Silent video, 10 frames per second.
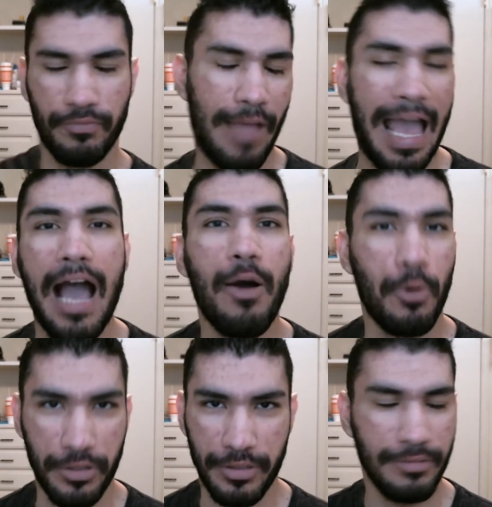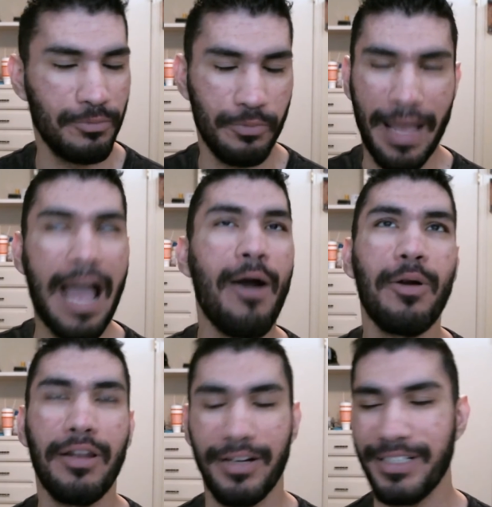
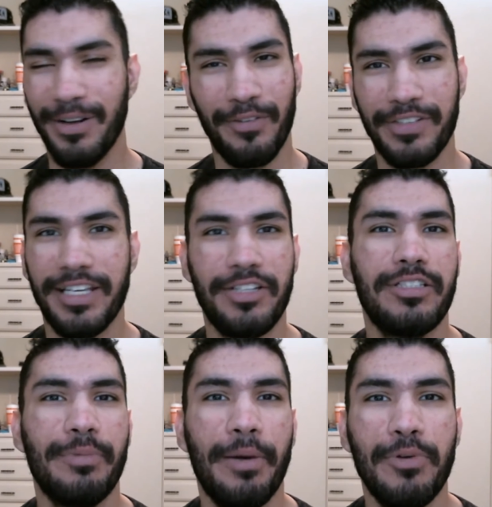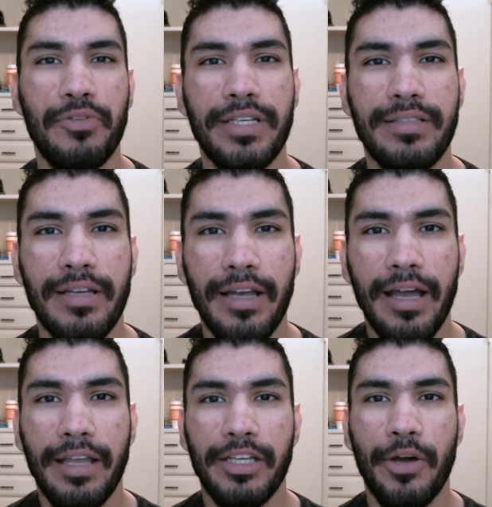hour-long conversations about movies.
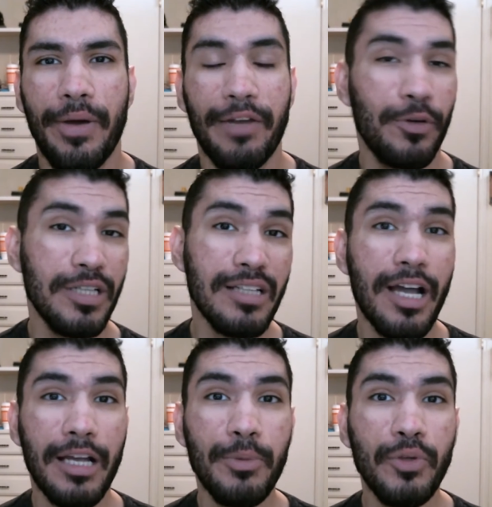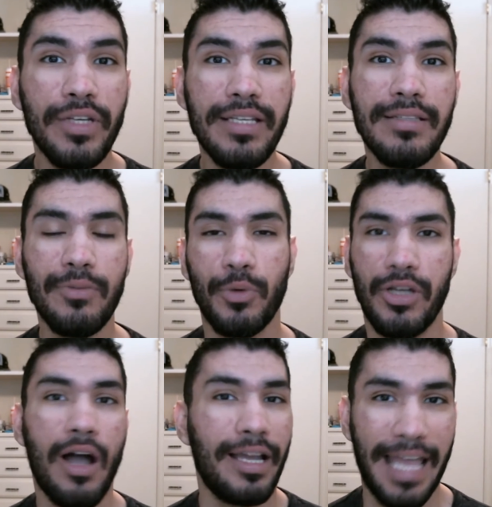And if we're not talking movies, we're
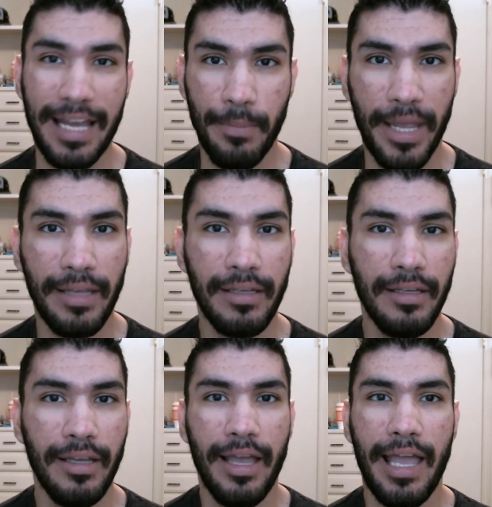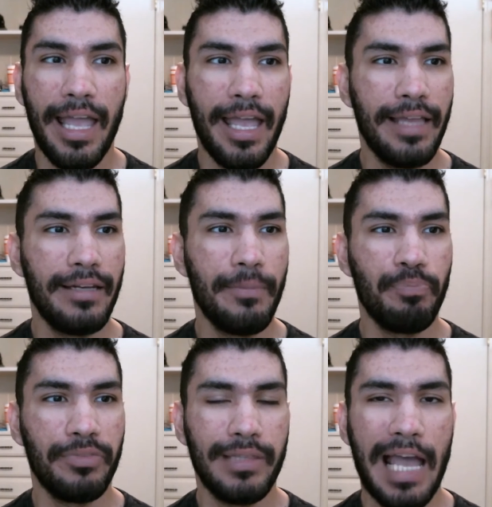talking anime. And
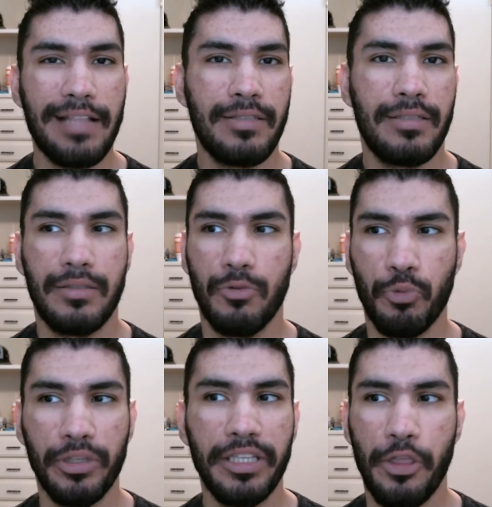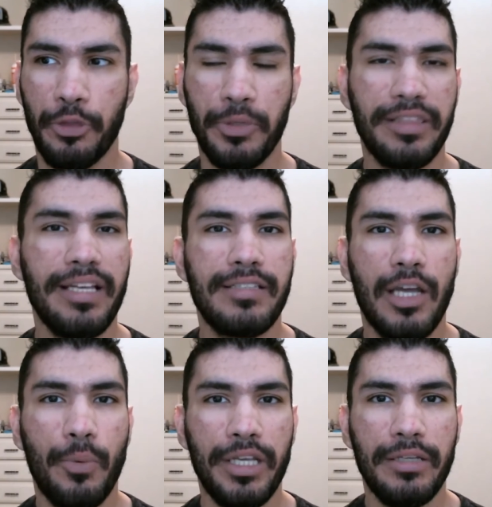that's really the three things
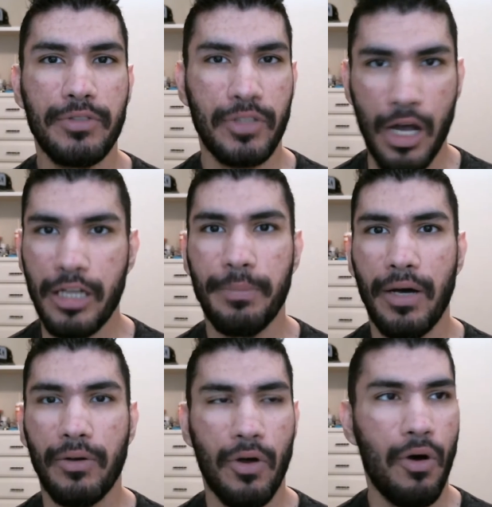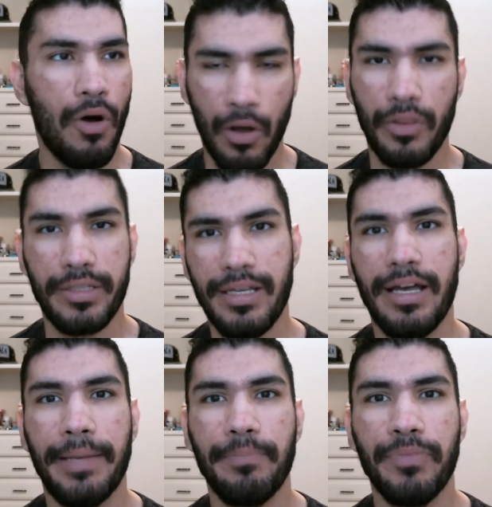that we talk about all the
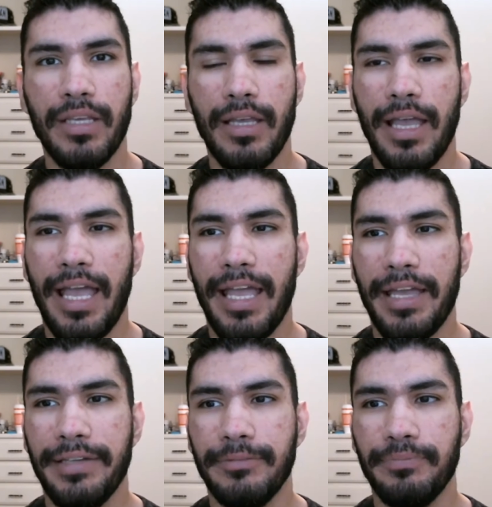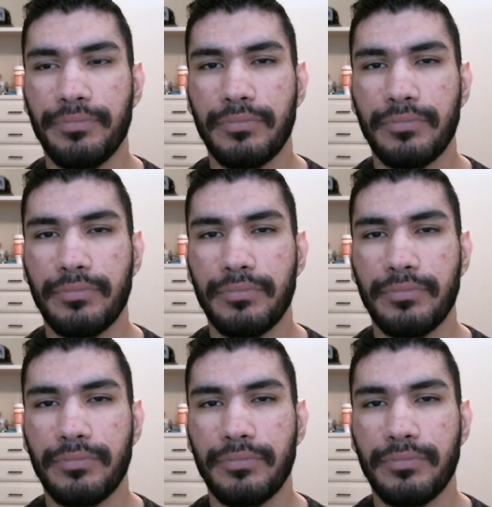time. And